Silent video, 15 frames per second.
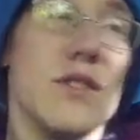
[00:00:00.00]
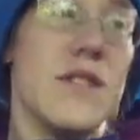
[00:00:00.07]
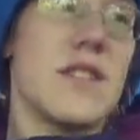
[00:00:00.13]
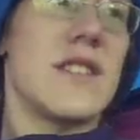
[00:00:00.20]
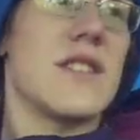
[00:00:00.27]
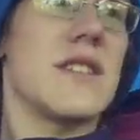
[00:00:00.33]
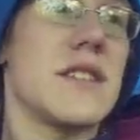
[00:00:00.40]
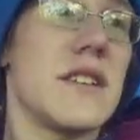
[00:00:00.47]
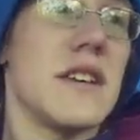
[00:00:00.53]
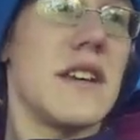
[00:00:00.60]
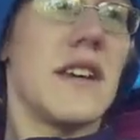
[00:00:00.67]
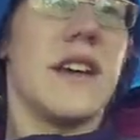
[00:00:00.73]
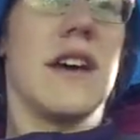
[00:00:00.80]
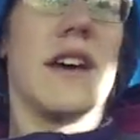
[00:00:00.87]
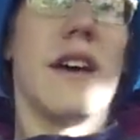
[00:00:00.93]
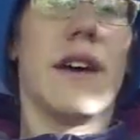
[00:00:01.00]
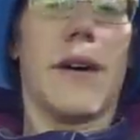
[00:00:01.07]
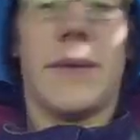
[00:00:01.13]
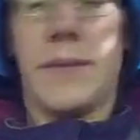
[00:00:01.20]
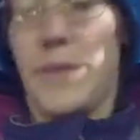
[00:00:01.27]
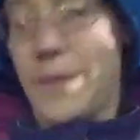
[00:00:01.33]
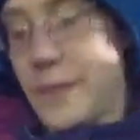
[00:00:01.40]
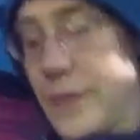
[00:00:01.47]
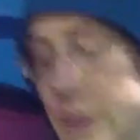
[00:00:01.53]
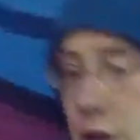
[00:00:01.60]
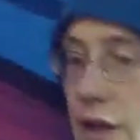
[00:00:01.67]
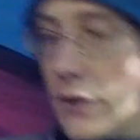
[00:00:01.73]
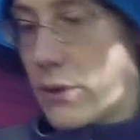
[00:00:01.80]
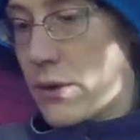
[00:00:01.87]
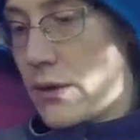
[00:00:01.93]
Let's see.
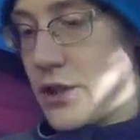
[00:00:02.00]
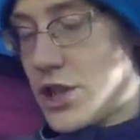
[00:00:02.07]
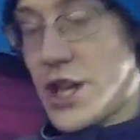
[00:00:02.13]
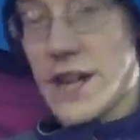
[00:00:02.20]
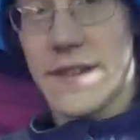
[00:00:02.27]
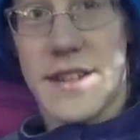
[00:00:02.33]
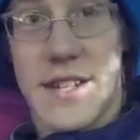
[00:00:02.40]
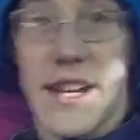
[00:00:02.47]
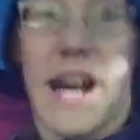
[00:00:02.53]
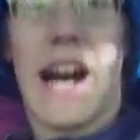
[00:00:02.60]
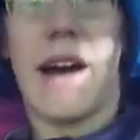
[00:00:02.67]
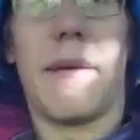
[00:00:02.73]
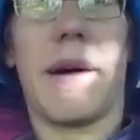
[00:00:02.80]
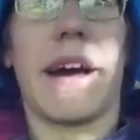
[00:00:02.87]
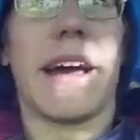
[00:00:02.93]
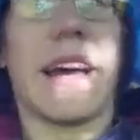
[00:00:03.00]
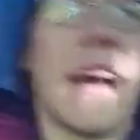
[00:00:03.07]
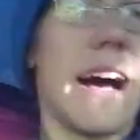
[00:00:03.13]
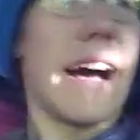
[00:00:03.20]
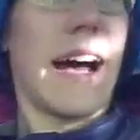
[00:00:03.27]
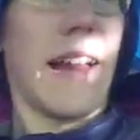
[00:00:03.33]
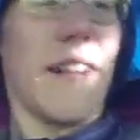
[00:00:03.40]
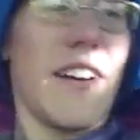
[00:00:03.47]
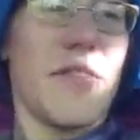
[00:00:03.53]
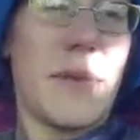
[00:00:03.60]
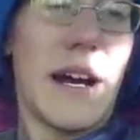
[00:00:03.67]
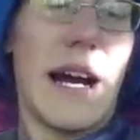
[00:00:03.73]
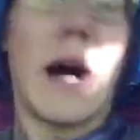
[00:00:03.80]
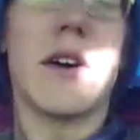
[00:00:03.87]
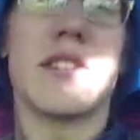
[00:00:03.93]
Check the time. I left
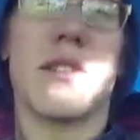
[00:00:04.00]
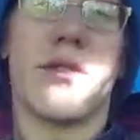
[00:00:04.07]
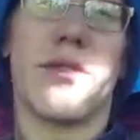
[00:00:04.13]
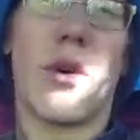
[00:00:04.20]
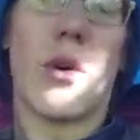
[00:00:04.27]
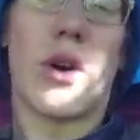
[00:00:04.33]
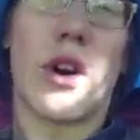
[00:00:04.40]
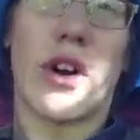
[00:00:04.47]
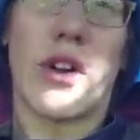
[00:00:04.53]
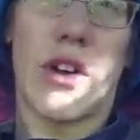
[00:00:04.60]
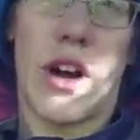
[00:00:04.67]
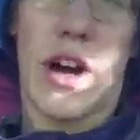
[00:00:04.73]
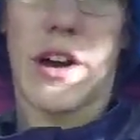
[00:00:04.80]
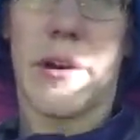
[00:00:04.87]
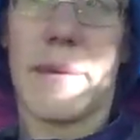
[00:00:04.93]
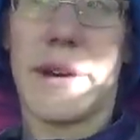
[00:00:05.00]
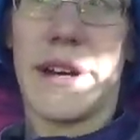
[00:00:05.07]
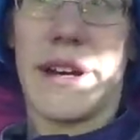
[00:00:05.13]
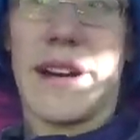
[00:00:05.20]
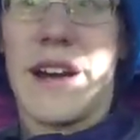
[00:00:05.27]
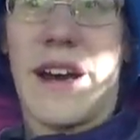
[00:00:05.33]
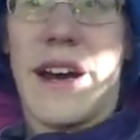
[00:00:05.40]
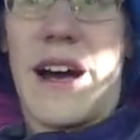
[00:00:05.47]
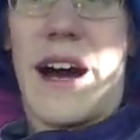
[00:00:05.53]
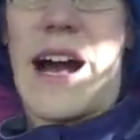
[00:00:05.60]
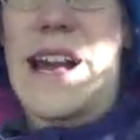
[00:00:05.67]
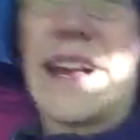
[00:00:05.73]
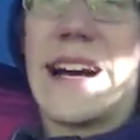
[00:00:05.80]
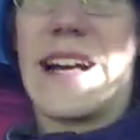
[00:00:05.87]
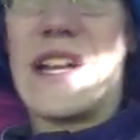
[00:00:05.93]
my house at 4 o'clock. I
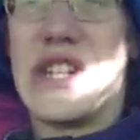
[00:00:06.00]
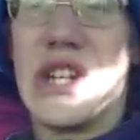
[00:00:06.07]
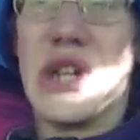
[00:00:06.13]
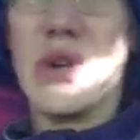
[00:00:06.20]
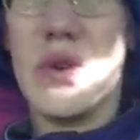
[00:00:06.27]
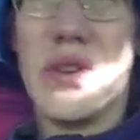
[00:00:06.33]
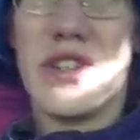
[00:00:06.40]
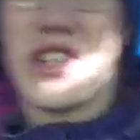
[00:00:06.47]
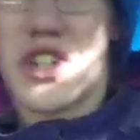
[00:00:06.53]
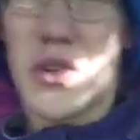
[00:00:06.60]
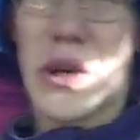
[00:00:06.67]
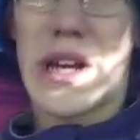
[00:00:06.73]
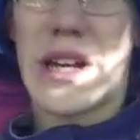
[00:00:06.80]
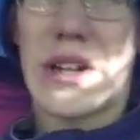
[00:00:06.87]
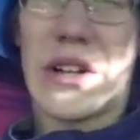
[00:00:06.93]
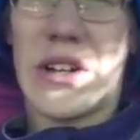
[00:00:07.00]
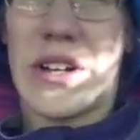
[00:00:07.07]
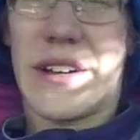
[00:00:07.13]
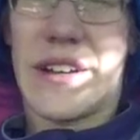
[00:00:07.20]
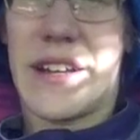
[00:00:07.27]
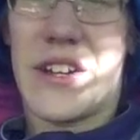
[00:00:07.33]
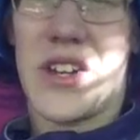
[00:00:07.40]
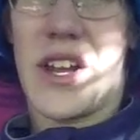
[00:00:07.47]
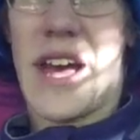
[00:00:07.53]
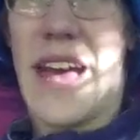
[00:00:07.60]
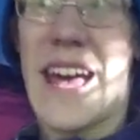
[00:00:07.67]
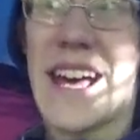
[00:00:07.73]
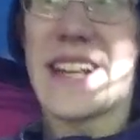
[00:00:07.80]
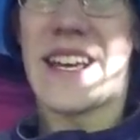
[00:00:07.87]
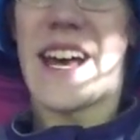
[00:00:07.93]
got to the trail
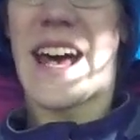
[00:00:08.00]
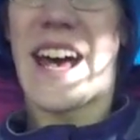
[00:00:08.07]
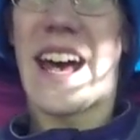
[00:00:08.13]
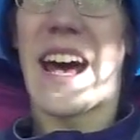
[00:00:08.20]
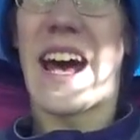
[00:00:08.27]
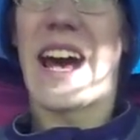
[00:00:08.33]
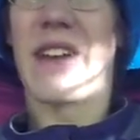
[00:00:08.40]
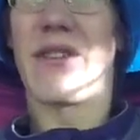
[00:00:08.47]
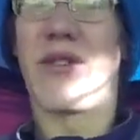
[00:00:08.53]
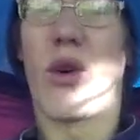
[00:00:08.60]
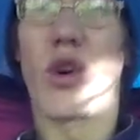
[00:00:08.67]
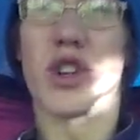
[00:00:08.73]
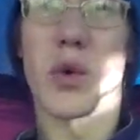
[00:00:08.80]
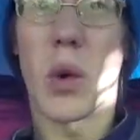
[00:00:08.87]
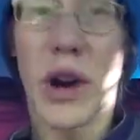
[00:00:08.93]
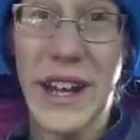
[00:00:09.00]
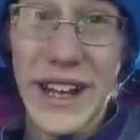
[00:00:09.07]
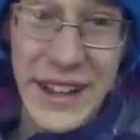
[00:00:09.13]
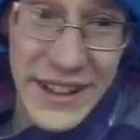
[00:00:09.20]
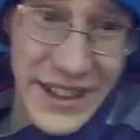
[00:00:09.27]
head at 4:20,